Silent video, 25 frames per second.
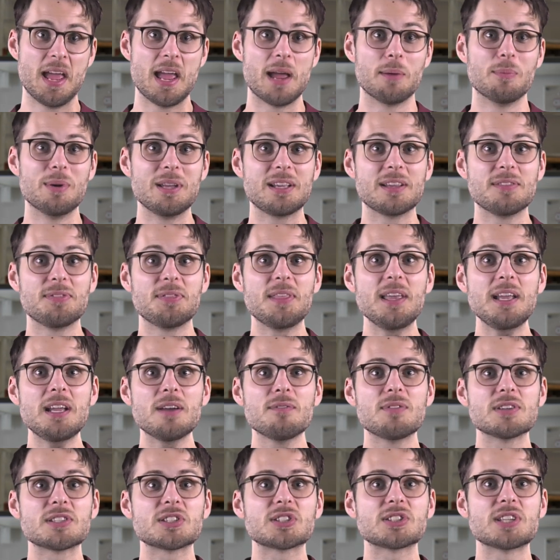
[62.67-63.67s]
And we can think
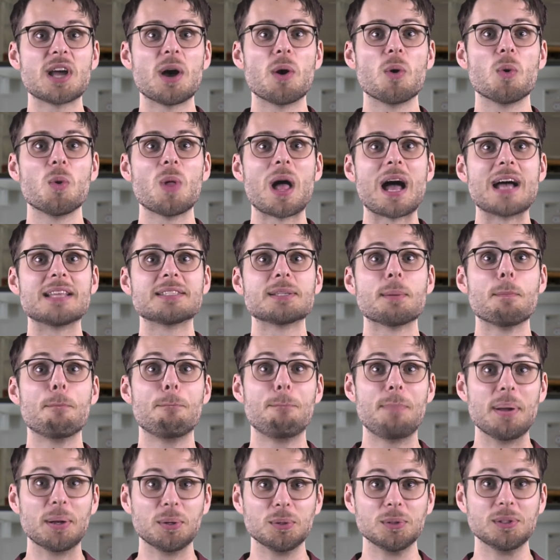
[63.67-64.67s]
of a cell as a
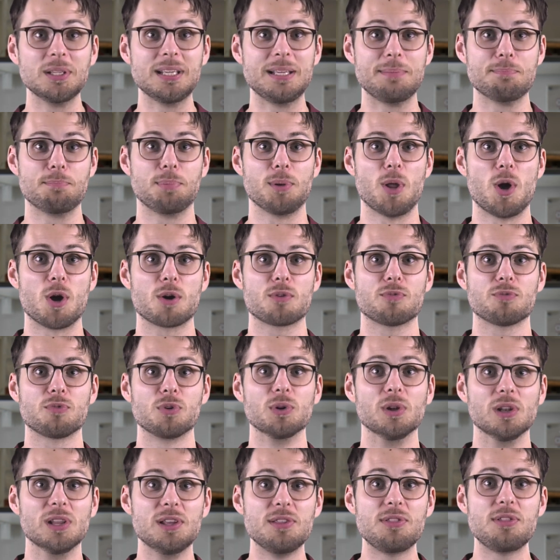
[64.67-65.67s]
building block for
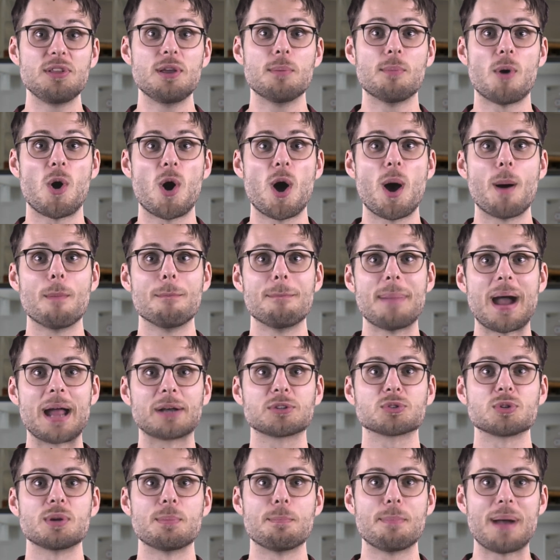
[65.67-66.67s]
a lithium-ion
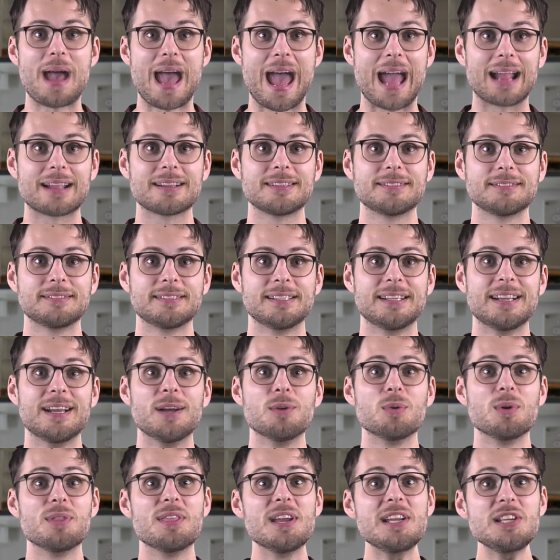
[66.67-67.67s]
battery pack,
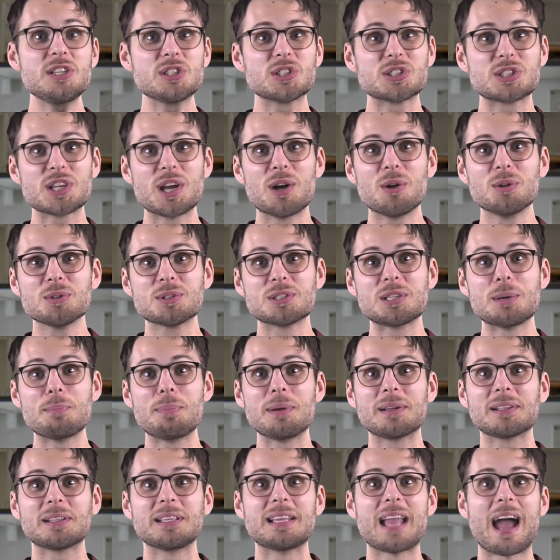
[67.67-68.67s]
with each cell
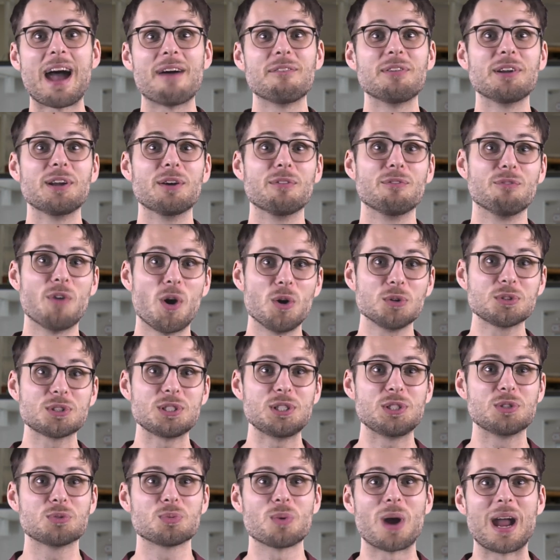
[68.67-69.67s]
typically having a
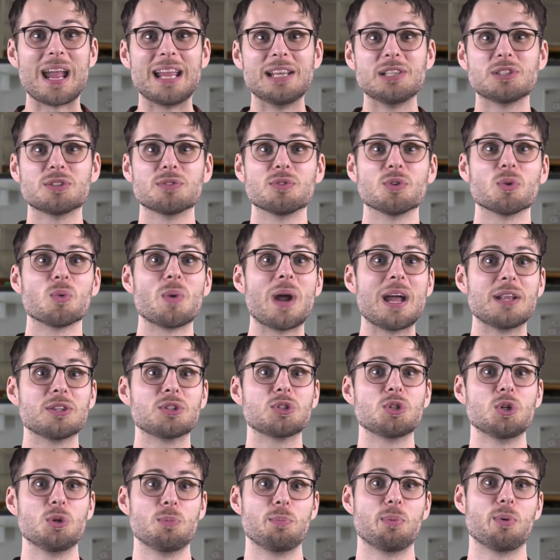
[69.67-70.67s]
voltage range of around
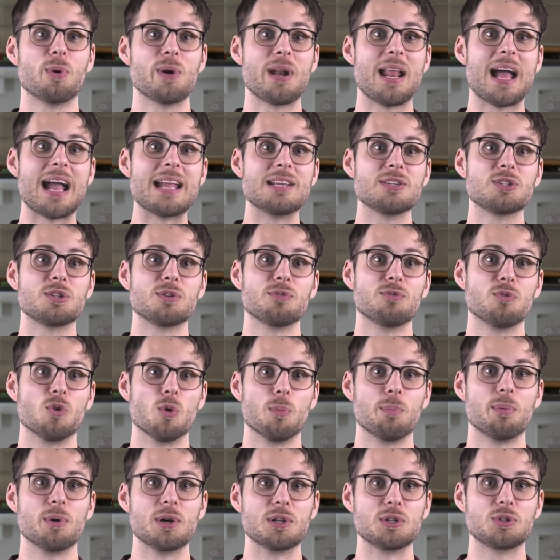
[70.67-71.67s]
2.8 to
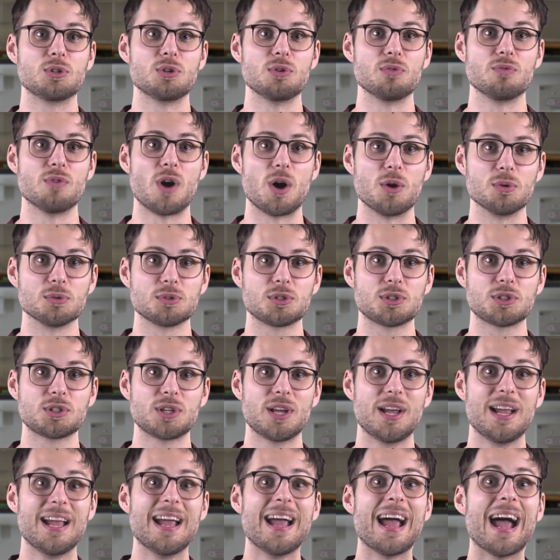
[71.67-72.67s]
4.2 volts.
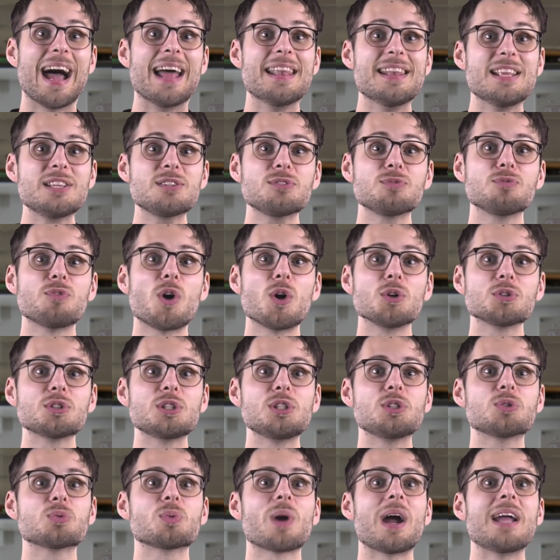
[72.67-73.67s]
And this
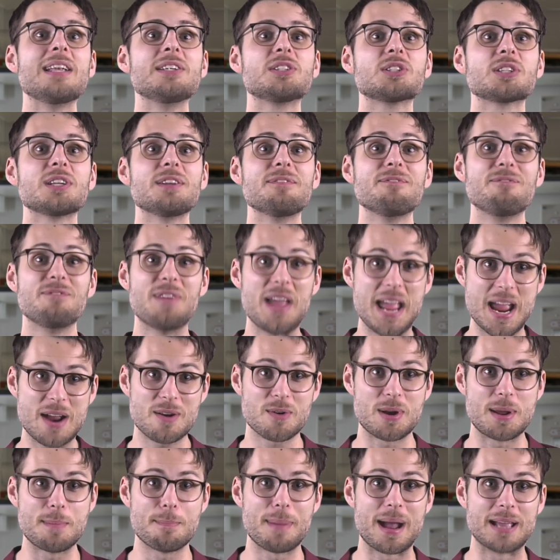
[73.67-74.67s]
voltage range can
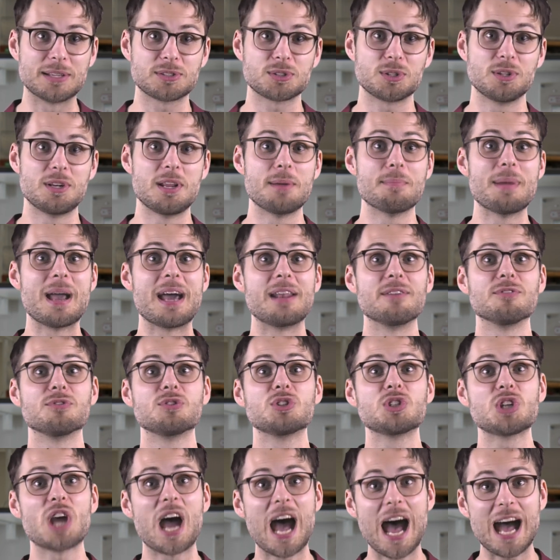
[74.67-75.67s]
vary based on the amount of
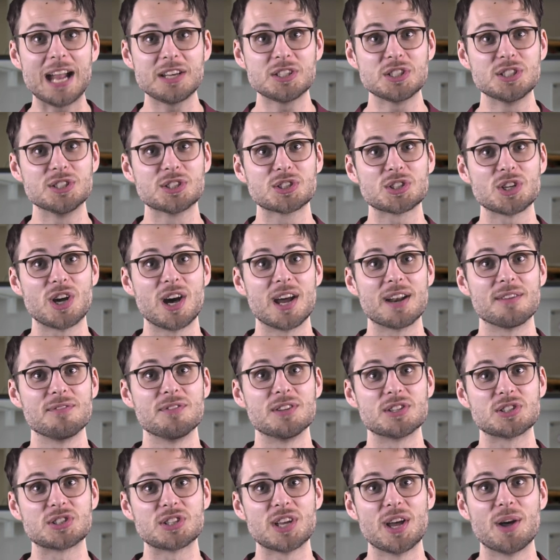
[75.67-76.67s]
charge inside of
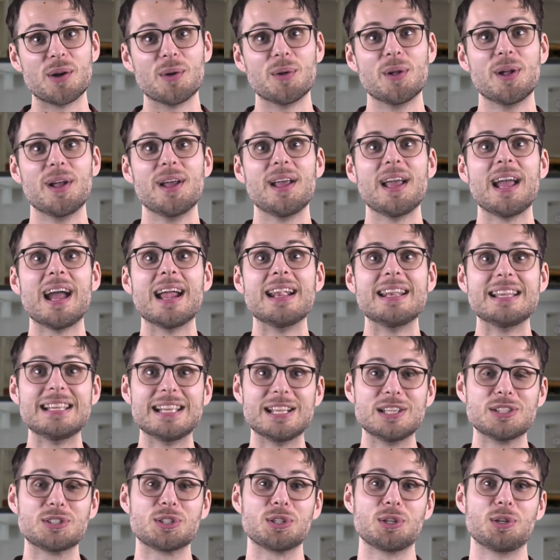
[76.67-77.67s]
the cell and the
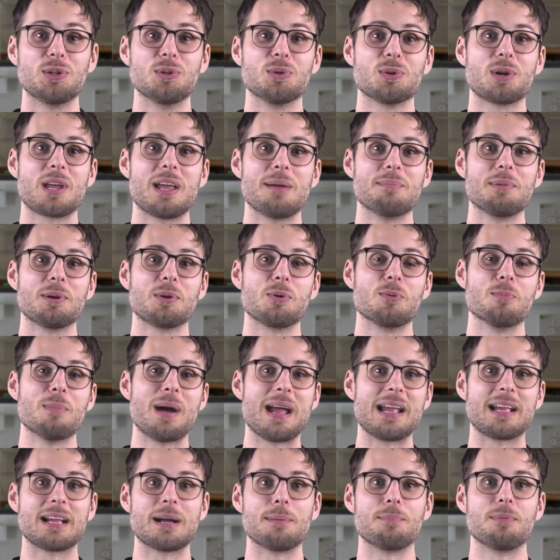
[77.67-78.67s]
internal chemical
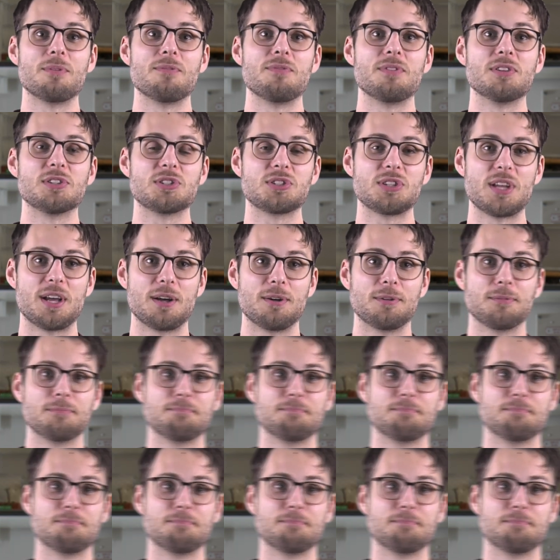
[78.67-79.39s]
makeup of the cell.